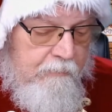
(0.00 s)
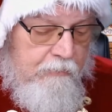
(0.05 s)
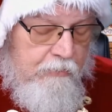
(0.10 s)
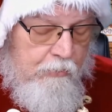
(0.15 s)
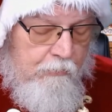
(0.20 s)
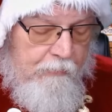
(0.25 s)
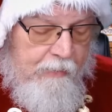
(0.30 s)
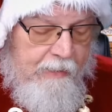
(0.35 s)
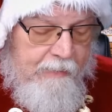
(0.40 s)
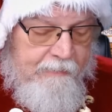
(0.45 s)

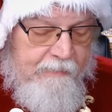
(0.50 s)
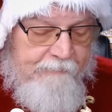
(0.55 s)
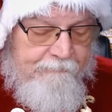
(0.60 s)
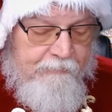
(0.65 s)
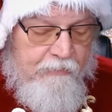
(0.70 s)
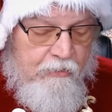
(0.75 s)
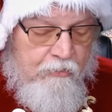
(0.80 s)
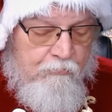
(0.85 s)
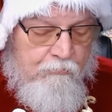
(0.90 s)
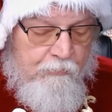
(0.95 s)
who hadn't
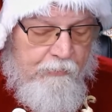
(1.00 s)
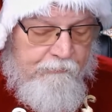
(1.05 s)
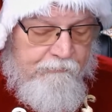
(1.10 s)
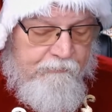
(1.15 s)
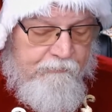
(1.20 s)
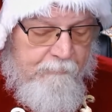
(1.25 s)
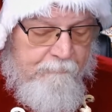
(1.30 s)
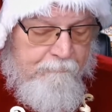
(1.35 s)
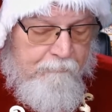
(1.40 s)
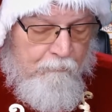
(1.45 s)
even a crust
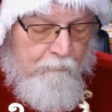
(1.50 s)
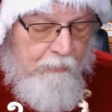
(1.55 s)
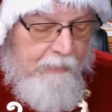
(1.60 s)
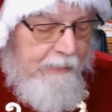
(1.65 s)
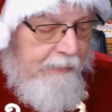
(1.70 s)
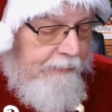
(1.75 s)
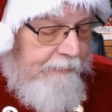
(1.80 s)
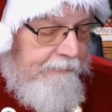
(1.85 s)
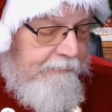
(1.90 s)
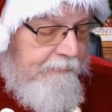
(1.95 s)
of
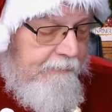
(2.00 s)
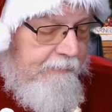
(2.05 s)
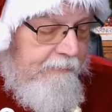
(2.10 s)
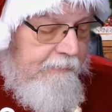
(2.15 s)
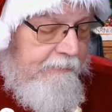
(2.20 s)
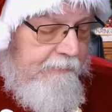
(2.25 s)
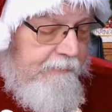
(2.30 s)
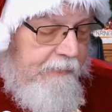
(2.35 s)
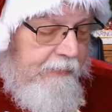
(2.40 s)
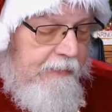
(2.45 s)
bread
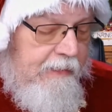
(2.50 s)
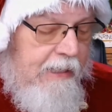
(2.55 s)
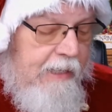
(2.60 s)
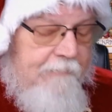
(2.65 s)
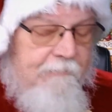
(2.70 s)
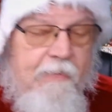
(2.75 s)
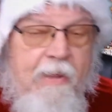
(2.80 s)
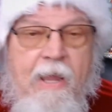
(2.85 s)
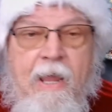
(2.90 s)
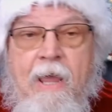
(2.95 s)
that I
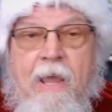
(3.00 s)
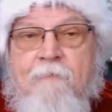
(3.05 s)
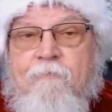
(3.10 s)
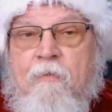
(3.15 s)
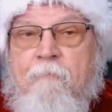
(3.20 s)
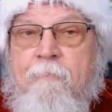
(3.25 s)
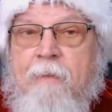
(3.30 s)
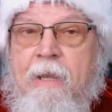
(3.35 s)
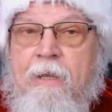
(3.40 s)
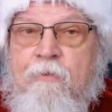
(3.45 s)
gave half
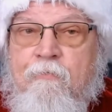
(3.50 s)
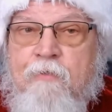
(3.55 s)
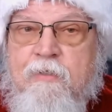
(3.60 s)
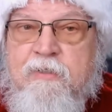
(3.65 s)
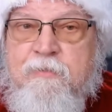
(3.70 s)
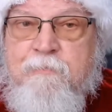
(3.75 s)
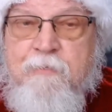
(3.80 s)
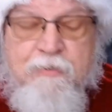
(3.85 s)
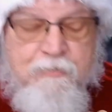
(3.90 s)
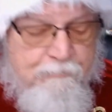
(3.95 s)
of my
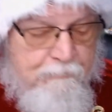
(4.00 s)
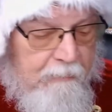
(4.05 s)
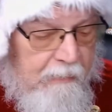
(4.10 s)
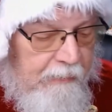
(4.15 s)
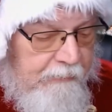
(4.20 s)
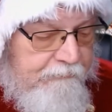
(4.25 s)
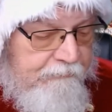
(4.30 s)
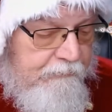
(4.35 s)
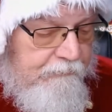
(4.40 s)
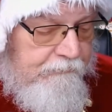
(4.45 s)
Christmas
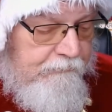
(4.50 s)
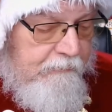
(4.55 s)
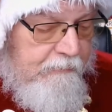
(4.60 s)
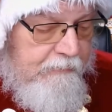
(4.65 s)
boxes